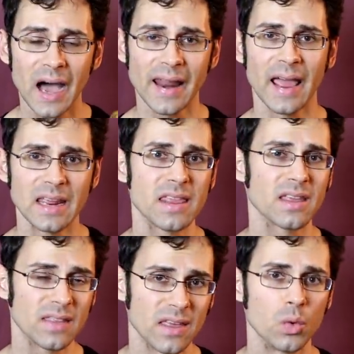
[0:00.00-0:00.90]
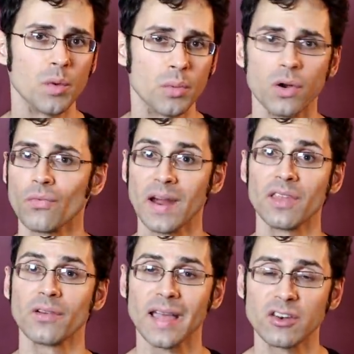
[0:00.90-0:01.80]
on anything that you would put
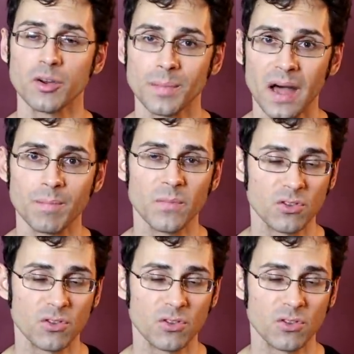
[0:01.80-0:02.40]
regular ketchup on.